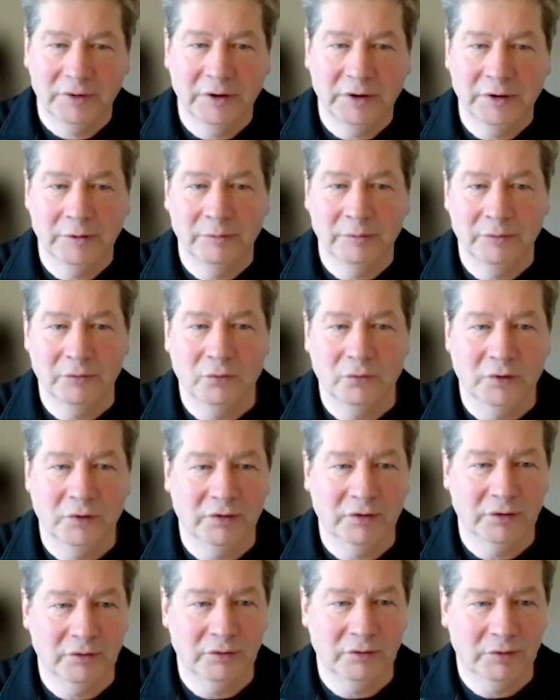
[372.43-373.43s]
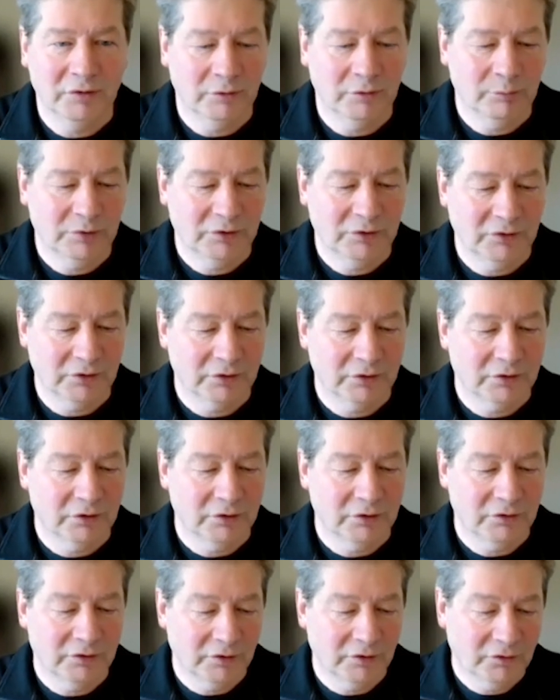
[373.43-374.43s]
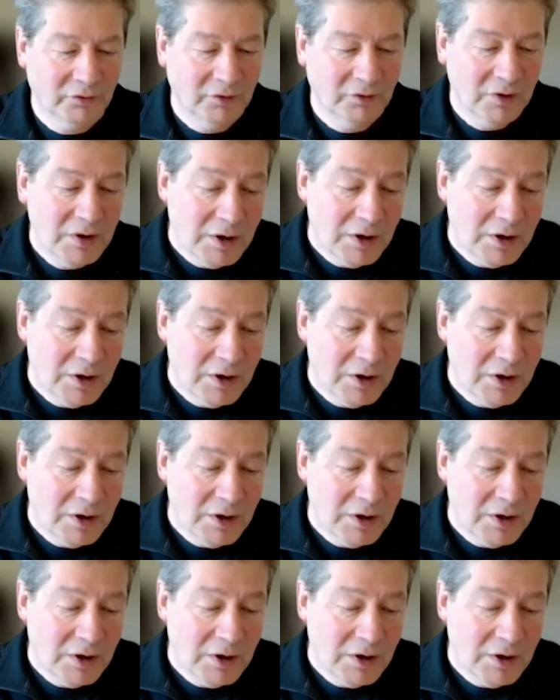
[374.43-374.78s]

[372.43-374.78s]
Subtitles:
within particular countries.